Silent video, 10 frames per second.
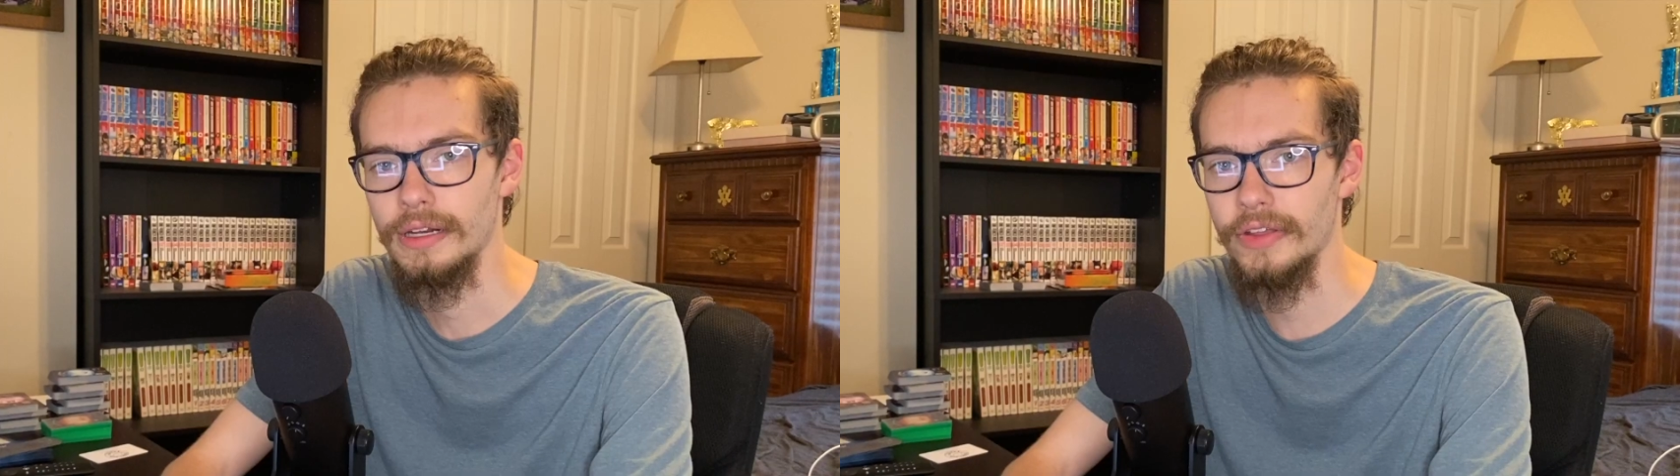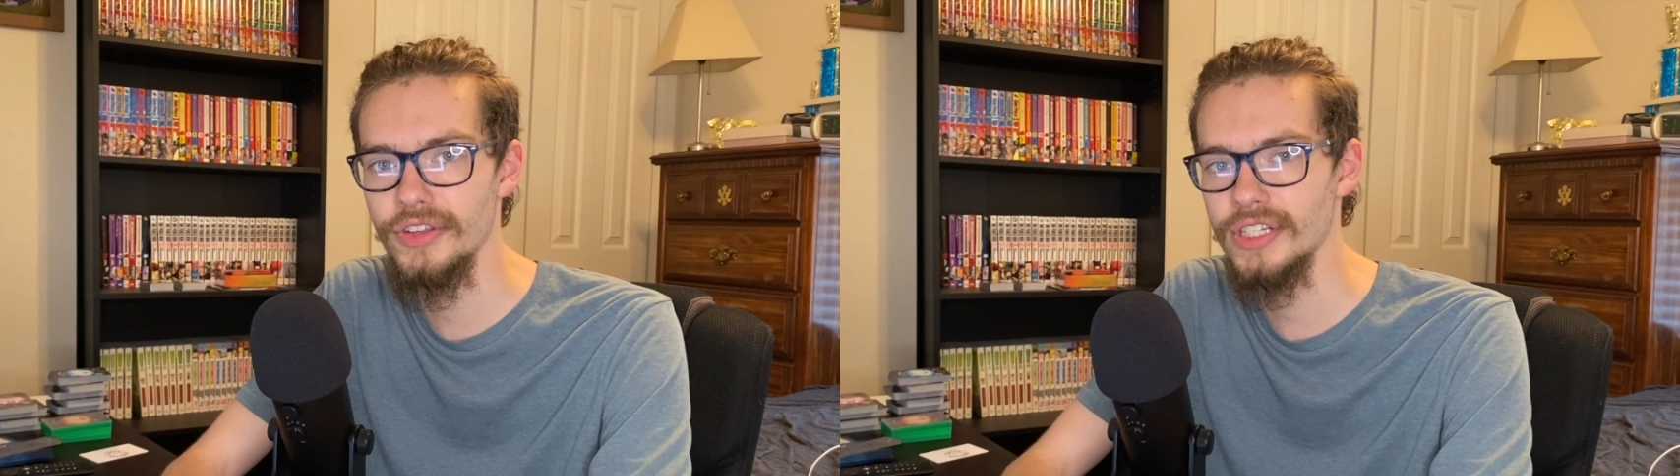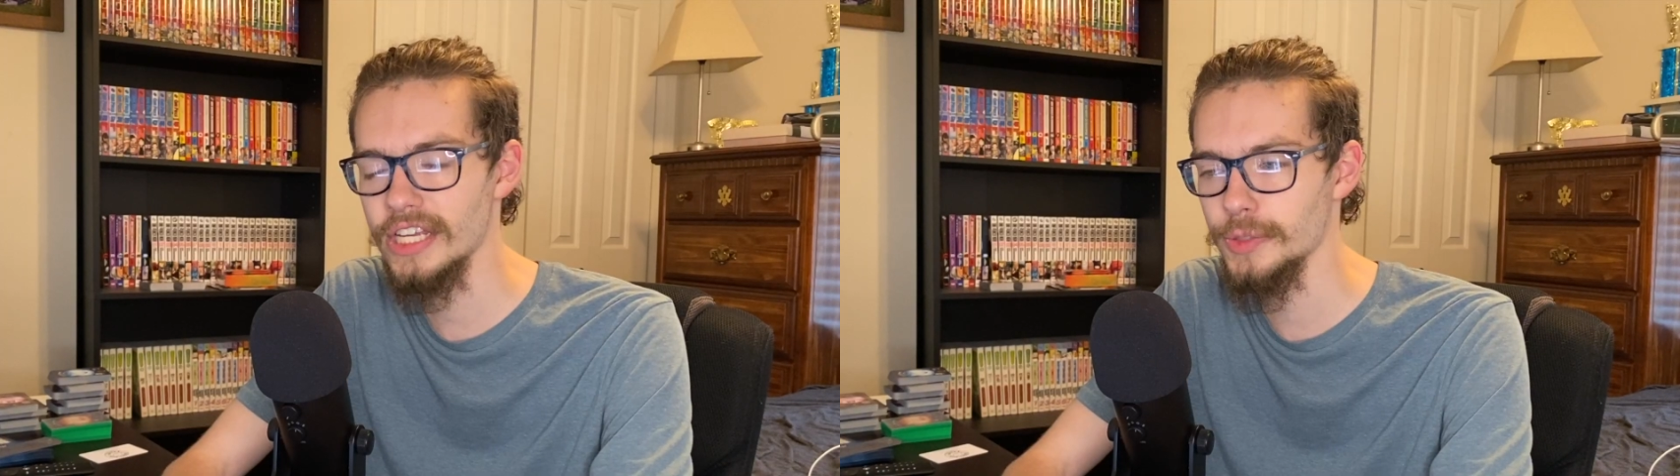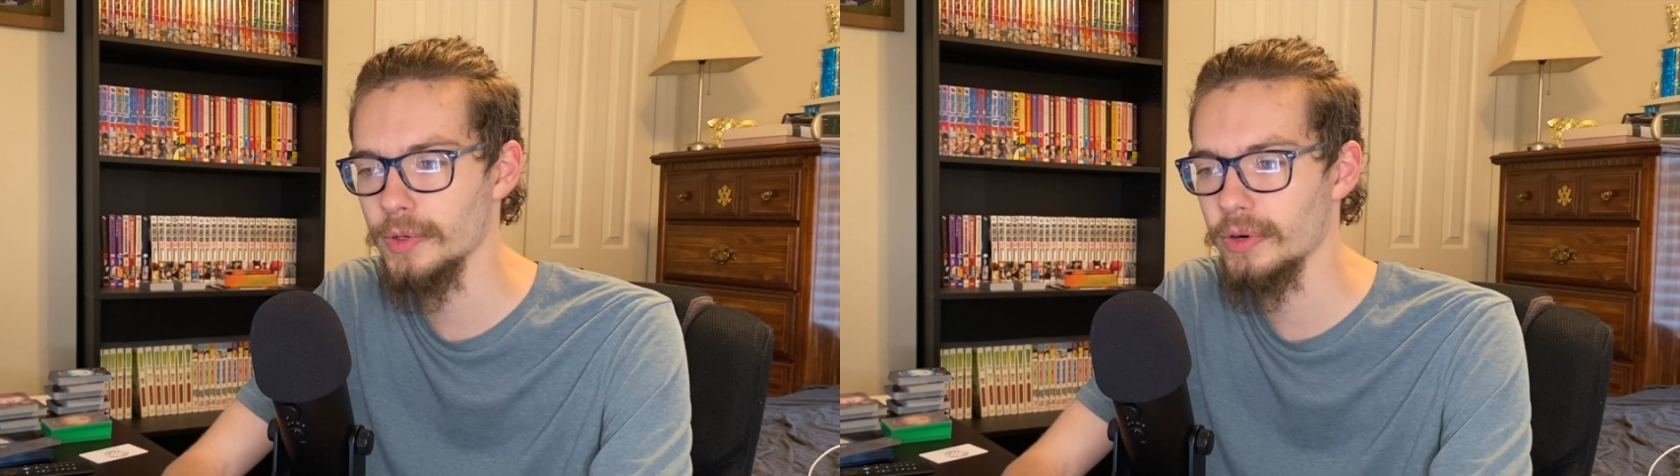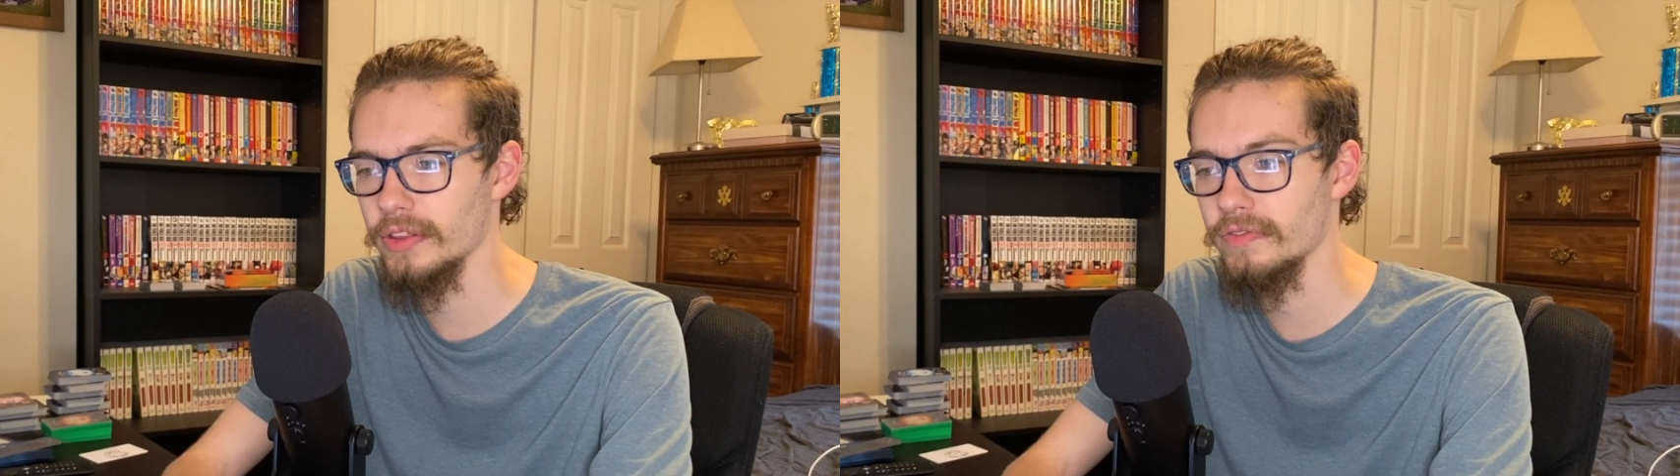Now this has to be
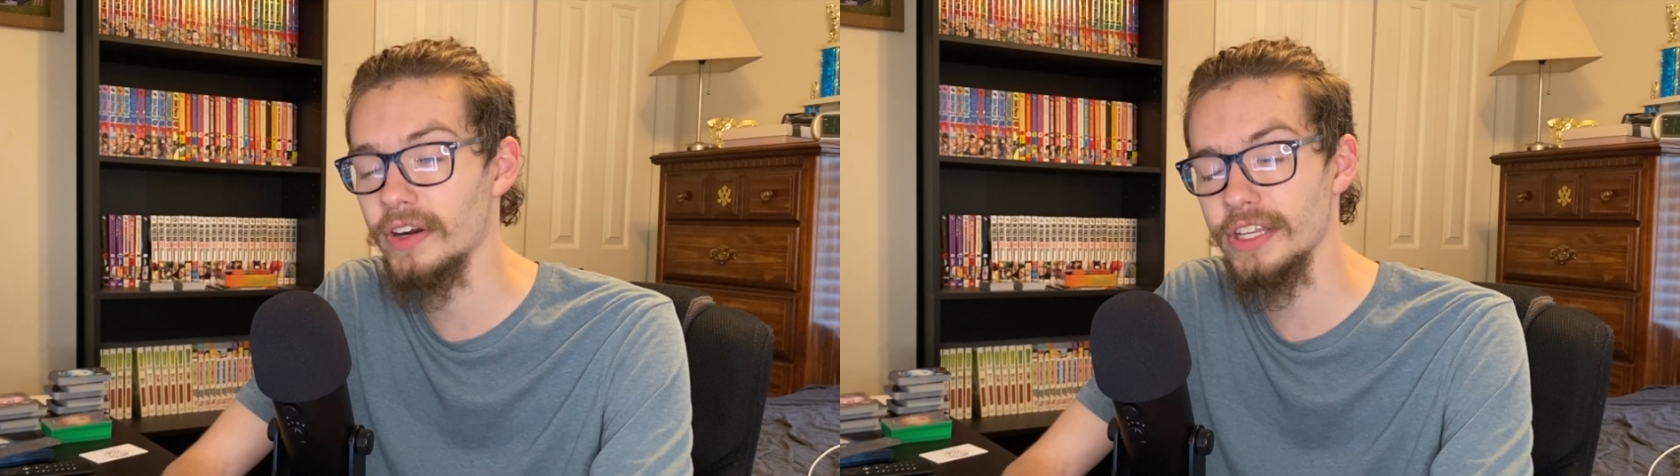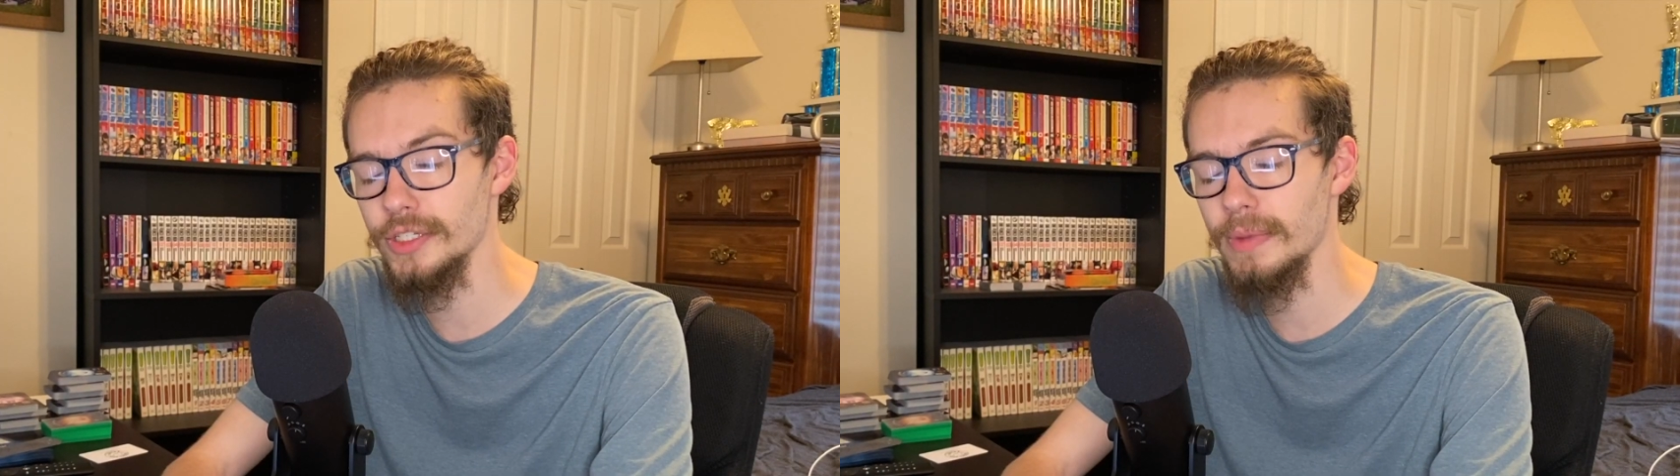one of the funniest